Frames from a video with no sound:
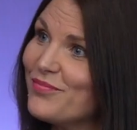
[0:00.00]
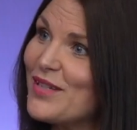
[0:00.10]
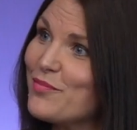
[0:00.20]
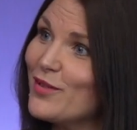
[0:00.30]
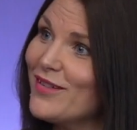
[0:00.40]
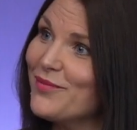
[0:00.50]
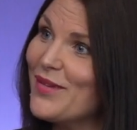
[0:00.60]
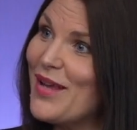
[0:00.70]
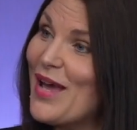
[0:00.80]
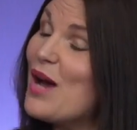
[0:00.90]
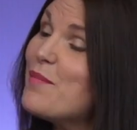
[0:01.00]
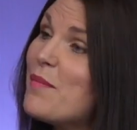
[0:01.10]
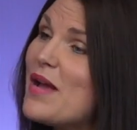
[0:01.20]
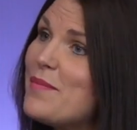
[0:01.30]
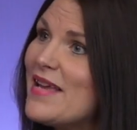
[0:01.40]
that's brilliant.
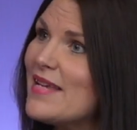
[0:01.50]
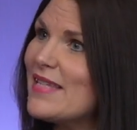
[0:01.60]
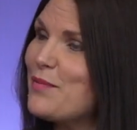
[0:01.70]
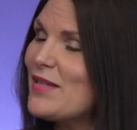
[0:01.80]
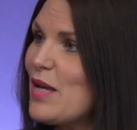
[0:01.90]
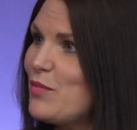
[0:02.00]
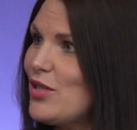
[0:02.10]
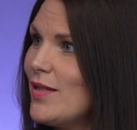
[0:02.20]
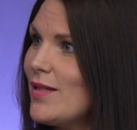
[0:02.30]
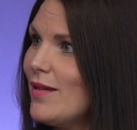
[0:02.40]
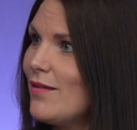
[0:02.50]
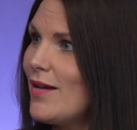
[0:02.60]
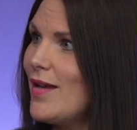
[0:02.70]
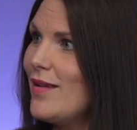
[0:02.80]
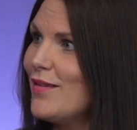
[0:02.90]
And maybe it's that perception, isn't it,
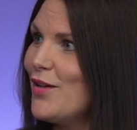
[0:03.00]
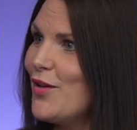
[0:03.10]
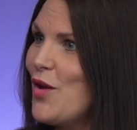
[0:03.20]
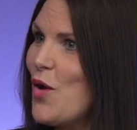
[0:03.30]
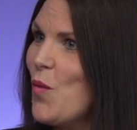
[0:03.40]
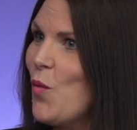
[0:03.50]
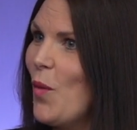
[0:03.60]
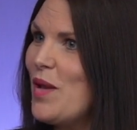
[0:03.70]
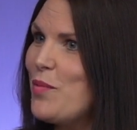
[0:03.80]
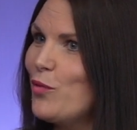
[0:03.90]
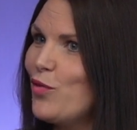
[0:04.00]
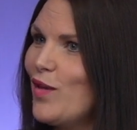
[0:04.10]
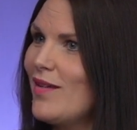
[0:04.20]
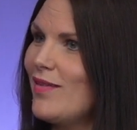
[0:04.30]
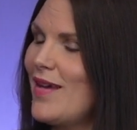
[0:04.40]
Craig, that what people
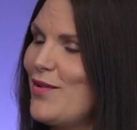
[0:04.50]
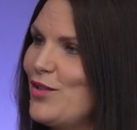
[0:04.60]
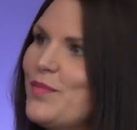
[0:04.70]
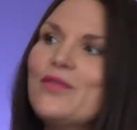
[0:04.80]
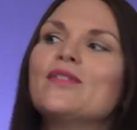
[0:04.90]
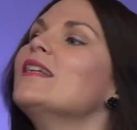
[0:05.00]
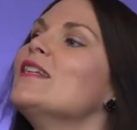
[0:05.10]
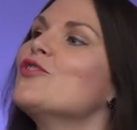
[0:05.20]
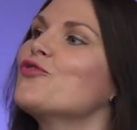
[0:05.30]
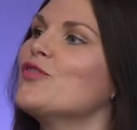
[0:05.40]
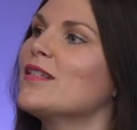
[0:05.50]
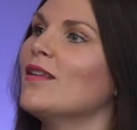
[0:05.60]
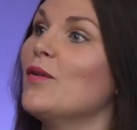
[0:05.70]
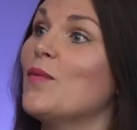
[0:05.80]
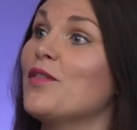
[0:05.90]
think the house building industry is
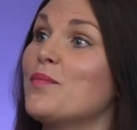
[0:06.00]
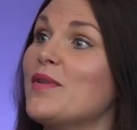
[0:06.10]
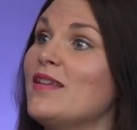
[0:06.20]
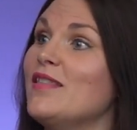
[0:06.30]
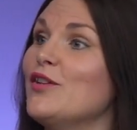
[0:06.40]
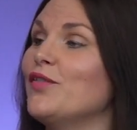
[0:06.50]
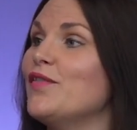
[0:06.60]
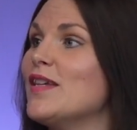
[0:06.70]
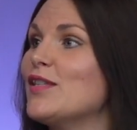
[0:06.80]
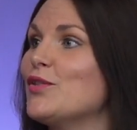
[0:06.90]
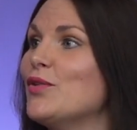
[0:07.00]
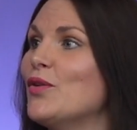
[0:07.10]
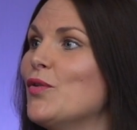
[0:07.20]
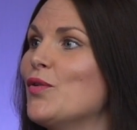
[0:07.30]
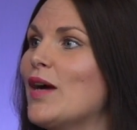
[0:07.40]
like, whether it be in the office
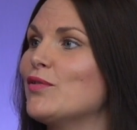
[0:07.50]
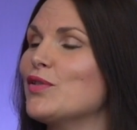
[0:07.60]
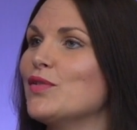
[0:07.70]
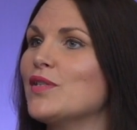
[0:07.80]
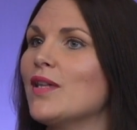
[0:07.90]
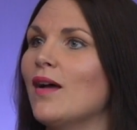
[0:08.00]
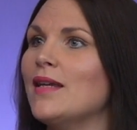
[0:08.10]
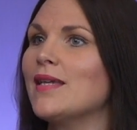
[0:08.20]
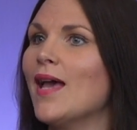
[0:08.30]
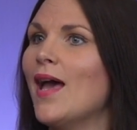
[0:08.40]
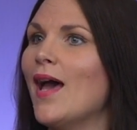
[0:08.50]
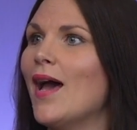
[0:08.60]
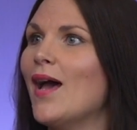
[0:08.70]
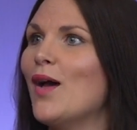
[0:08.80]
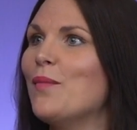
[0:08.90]
or out on site,
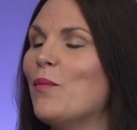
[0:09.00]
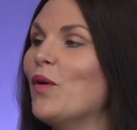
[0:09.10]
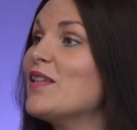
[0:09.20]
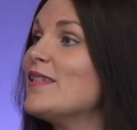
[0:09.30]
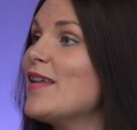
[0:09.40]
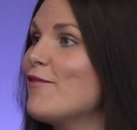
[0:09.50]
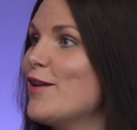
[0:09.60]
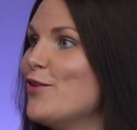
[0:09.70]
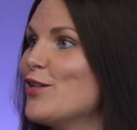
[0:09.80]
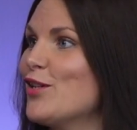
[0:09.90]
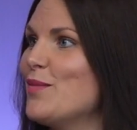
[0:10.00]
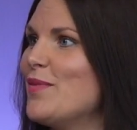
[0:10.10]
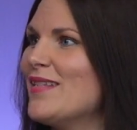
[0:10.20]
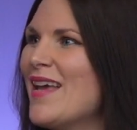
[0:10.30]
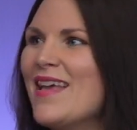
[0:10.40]
what the
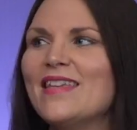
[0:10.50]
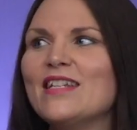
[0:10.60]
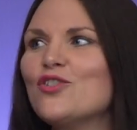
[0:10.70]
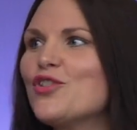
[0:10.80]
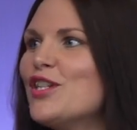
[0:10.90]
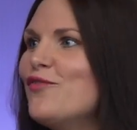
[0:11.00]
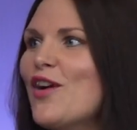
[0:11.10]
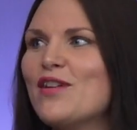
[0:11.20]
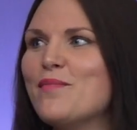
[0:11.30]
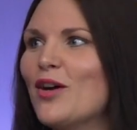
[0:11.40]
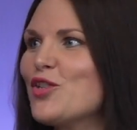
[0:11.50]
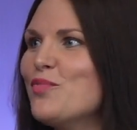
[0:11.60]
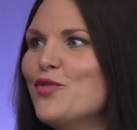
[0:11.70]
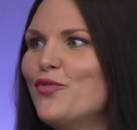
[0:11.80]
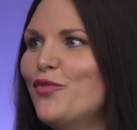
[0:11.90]
stereotype is. The industry has very
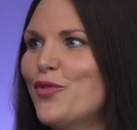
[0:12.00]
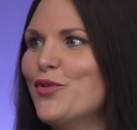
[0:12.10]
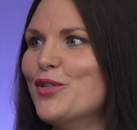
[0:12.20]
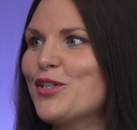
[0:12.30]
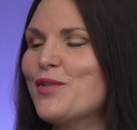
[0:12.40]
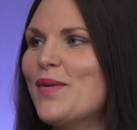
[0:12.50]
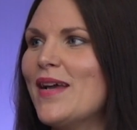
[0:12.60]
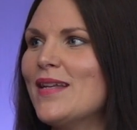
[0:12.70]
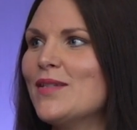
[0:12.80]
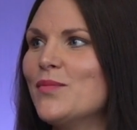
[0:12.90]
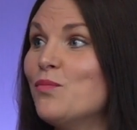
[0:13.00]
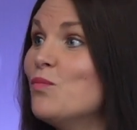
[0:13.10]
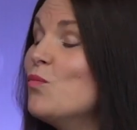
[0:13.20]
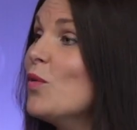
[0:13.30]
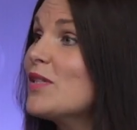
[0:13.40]
much moved forward compared to
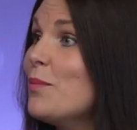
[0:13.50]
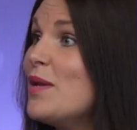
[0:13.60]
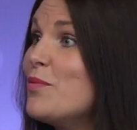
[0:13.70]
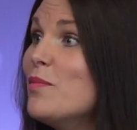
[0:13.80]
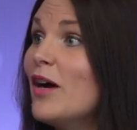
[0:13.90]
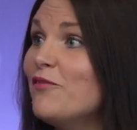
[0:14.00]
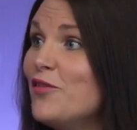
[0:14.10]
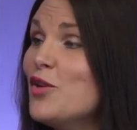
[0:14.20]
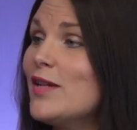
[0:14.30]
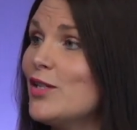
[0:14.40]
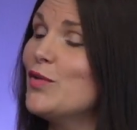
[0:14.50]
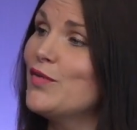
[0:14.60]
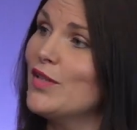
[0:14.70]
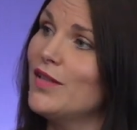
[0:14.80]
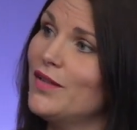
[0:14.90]
what some people might view it to
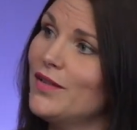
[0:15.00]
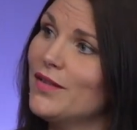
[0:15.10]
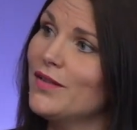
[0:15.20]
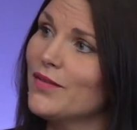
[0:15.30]
have done.